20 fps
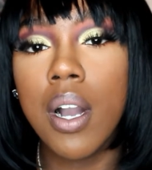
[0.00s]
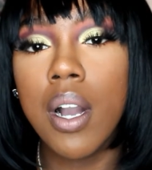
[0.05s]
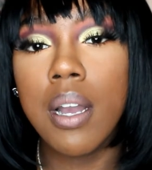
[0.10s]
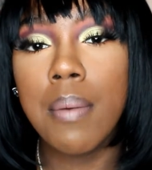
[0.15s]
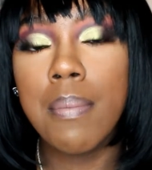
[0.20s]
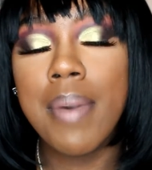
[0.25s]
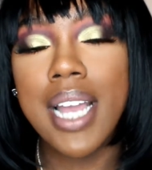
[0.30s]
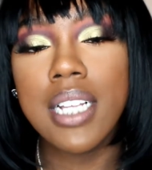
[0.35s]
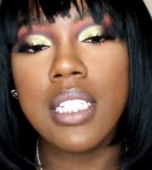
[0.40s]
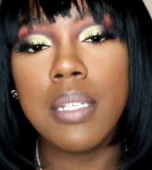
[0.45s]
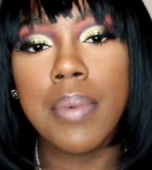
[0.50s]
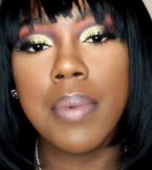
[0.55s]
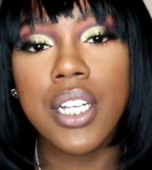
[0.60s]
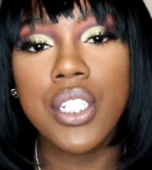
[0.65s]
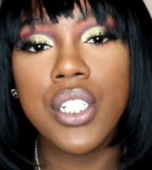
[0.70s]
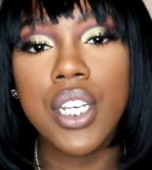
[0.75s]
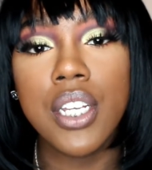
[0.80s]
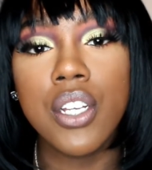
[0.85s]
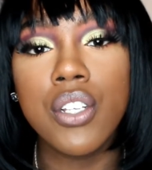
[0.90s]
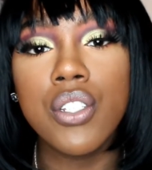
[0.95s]
welcome back to my
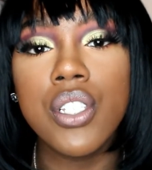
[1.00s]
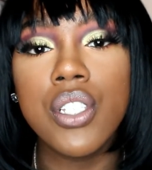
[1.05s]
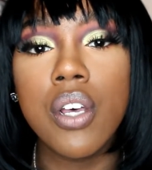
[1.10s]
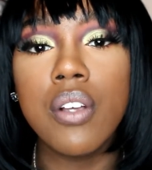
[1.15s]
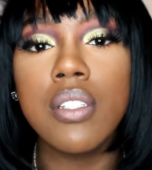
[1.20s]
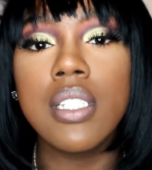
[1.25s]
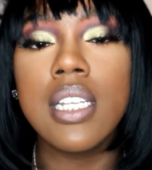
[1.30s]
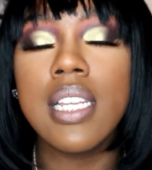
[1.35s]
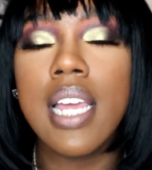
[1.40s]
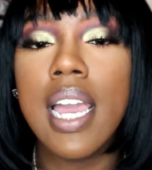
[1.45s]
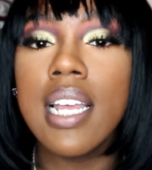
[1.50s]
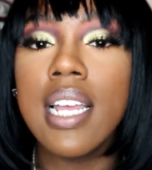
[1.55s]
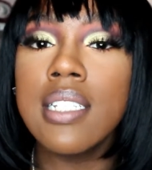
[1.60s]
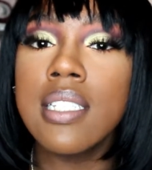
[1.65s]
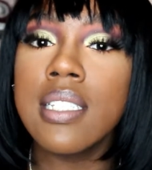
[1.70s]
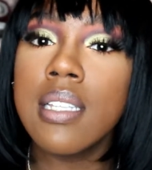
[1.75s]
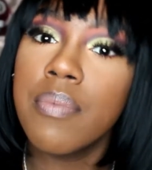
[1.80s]
channel so today's